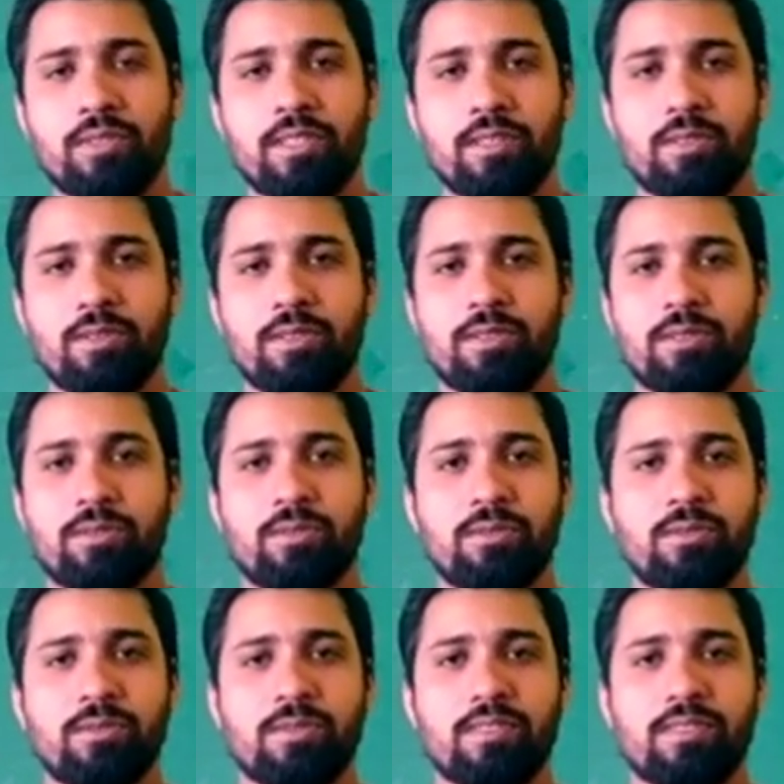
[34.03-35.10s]
we are going
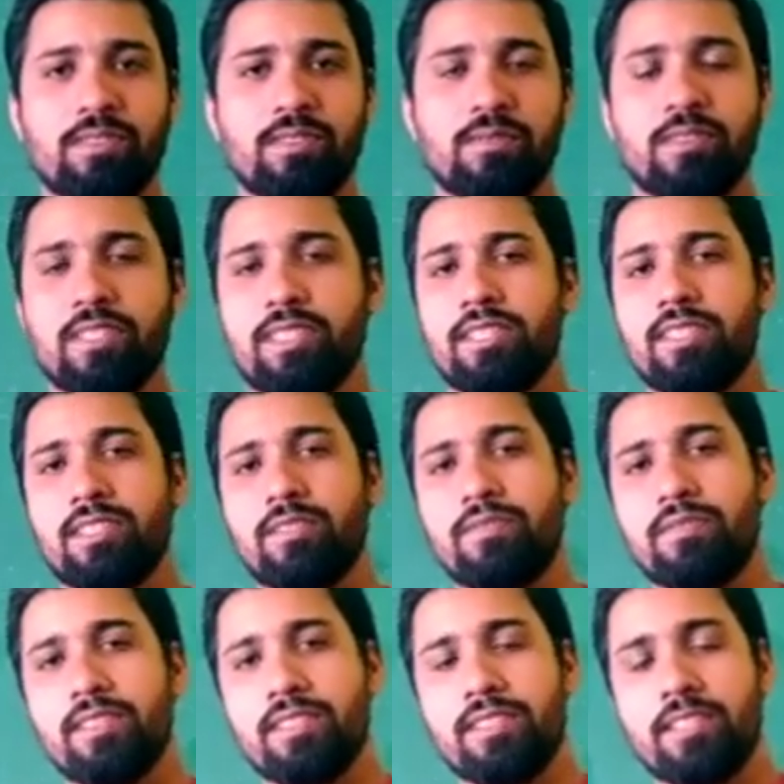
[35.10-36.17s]
through very
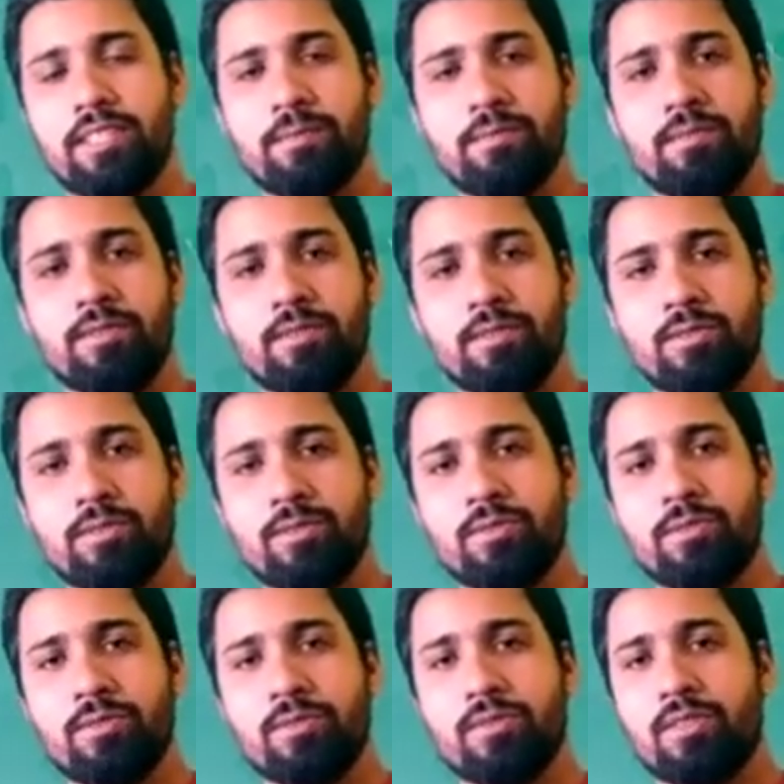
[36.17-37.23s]
terrific time due
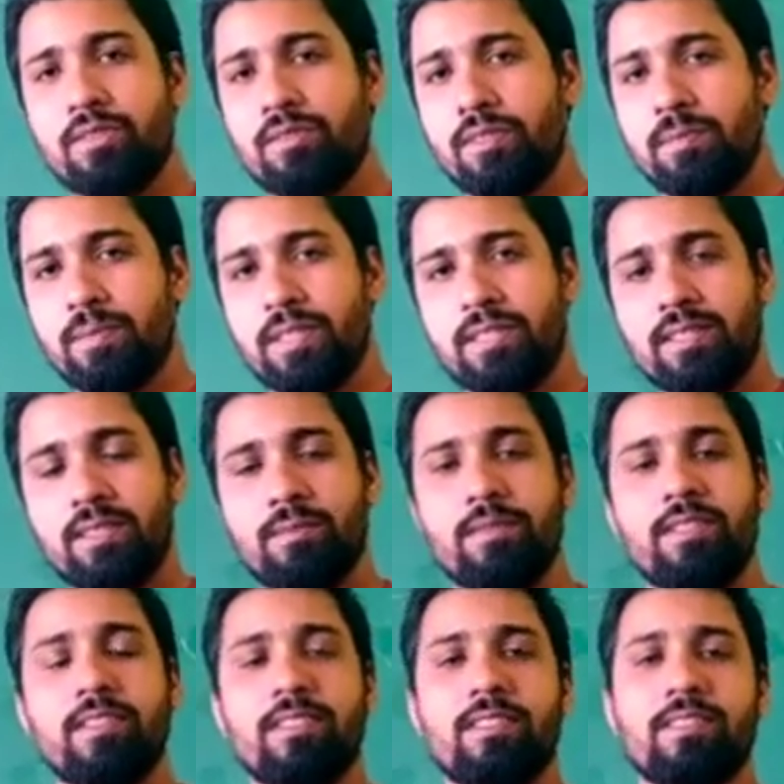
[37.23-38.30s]
to COVID
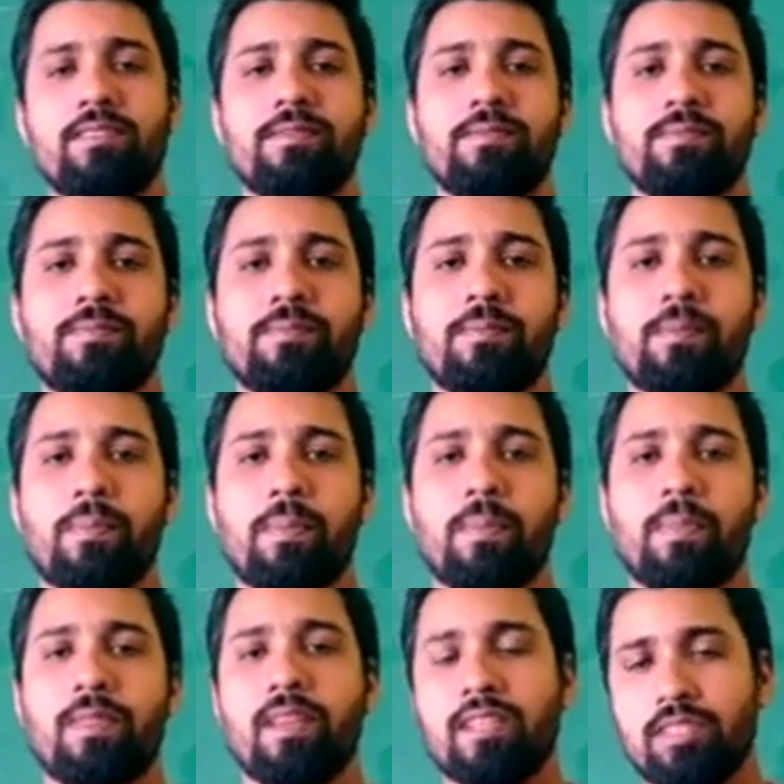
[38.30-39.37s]
pandemic.
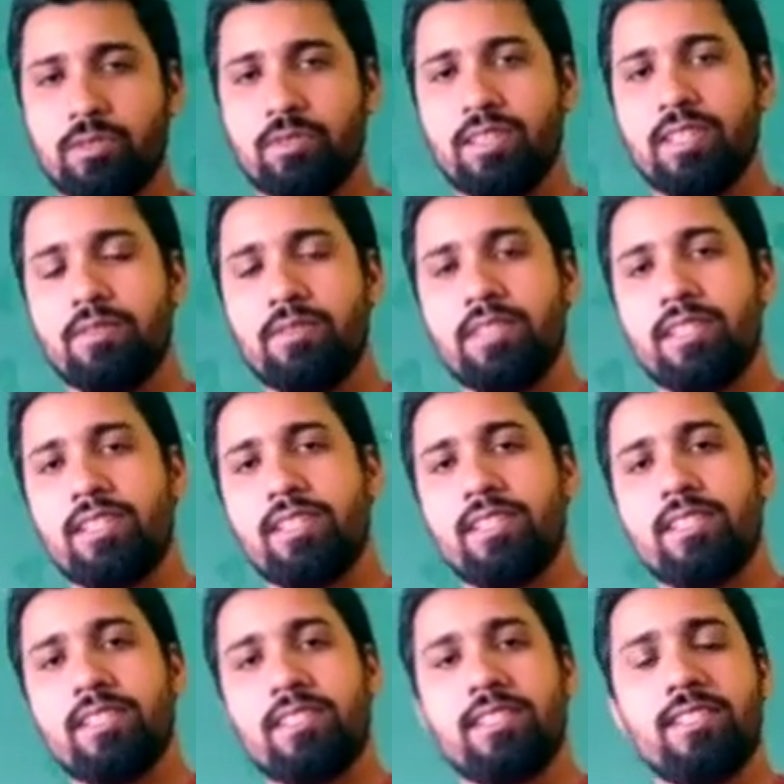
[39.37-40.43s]
That's why we are
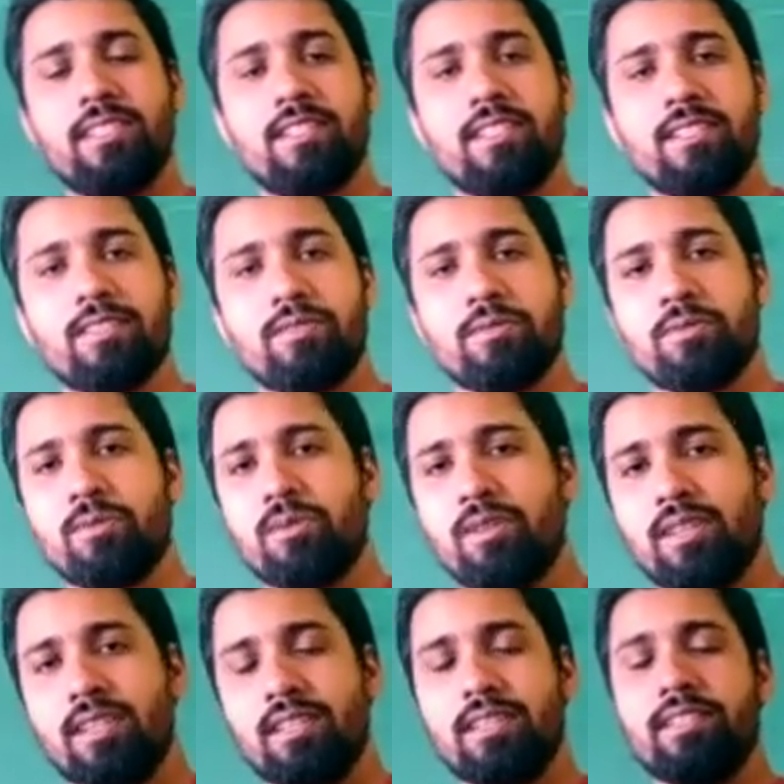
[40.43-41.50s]
conducting classes
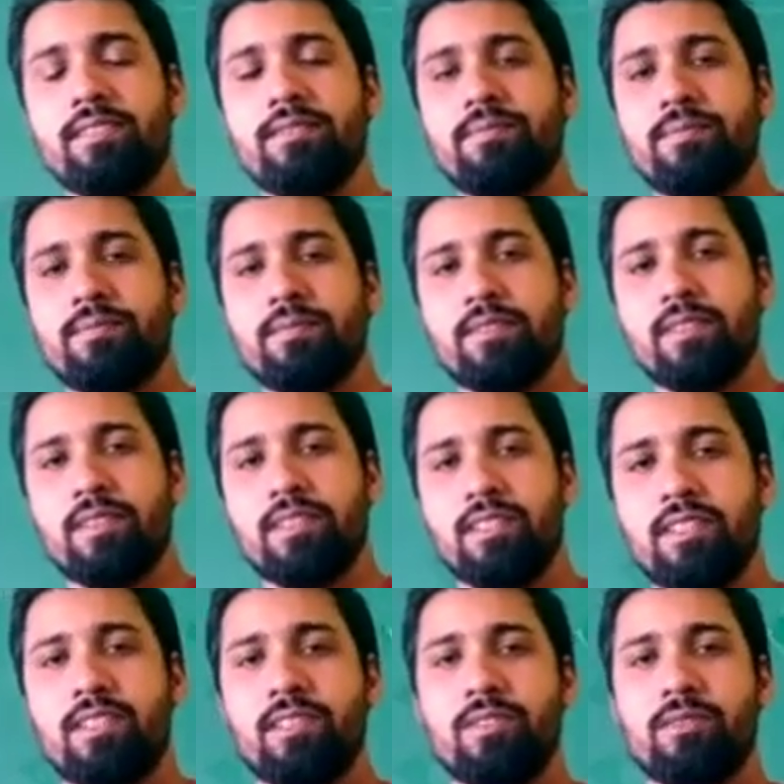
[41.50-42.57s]
online.
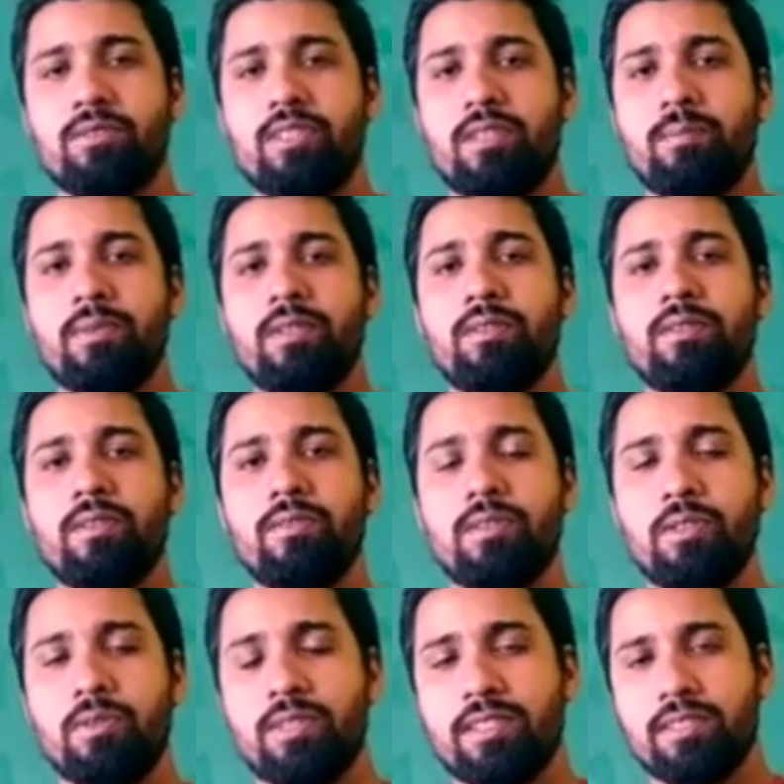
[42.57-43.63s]
So I appeal to
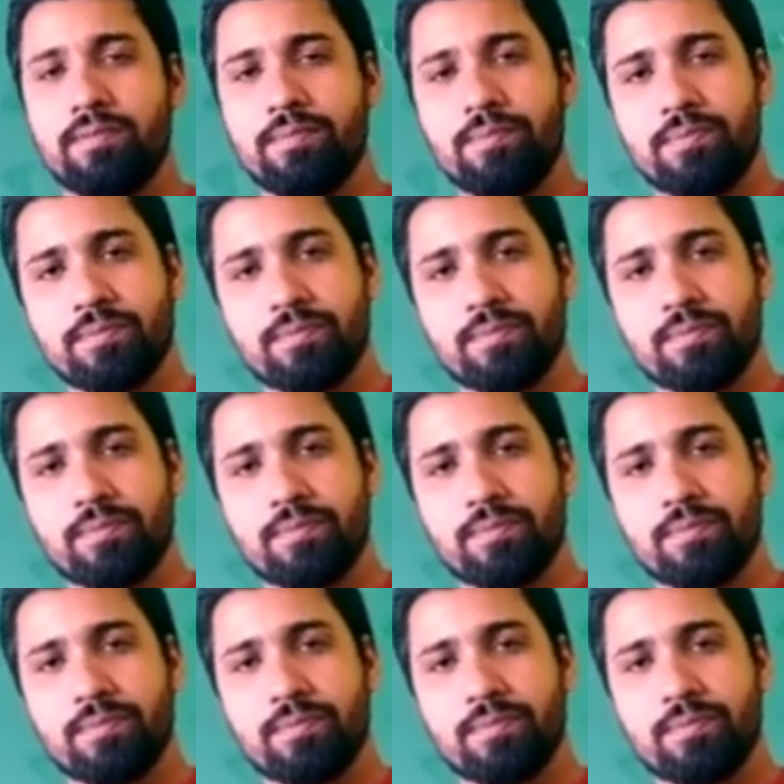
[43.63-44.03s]
everyone,